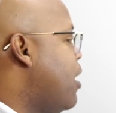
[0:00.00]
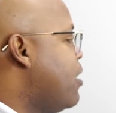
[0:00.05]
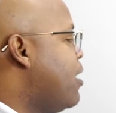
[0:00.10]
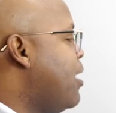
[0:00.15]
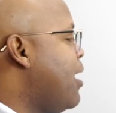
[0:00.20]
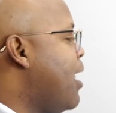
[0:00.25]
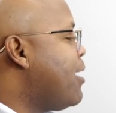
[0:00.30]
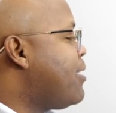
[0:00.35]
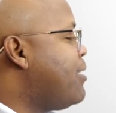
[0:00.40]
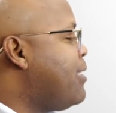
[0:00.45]
The
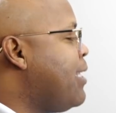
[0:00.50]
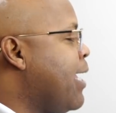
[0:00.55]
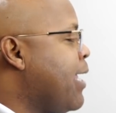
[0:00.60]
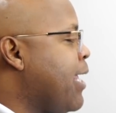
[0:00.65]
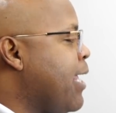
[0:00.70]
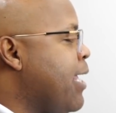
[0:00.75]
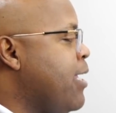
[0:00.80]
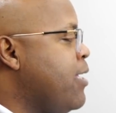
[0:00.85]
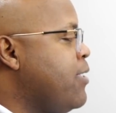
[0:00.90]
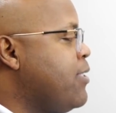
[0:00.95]
next thing
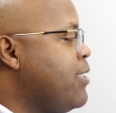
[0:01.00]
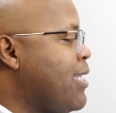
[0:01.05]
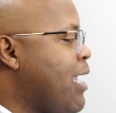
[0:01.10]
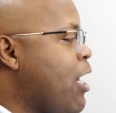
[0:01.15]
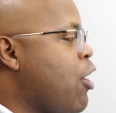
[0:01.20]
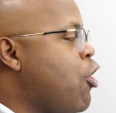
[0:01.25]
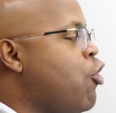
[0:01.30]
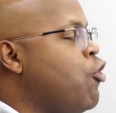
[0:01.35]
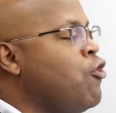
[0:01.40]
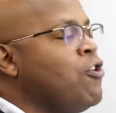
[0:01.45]
is
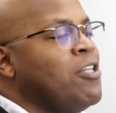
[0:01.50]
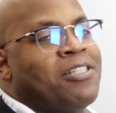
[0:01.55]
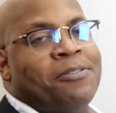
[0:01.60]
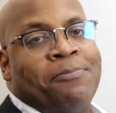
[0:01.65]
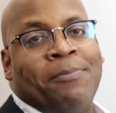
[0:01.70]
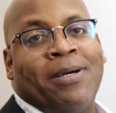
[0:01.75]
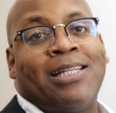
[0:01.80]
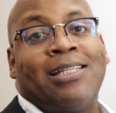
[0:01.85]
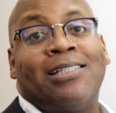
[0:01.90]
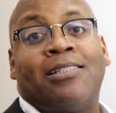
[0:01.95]
that earnest
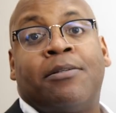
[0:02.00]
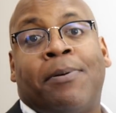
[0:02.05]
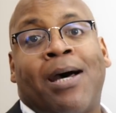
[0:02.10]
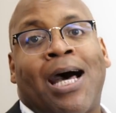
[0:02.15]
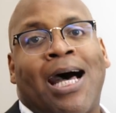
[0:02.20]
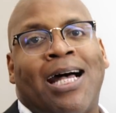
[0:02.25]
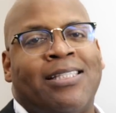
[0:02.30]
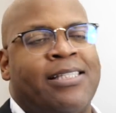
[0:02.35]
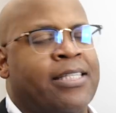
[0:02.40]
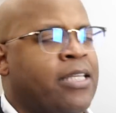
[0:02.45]
money
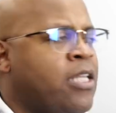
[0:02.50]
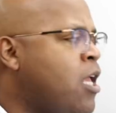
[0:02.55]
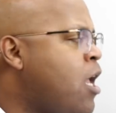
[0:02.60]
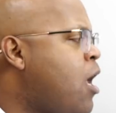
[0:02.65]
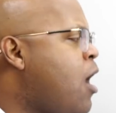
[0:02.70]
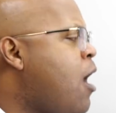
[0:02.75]
deposit.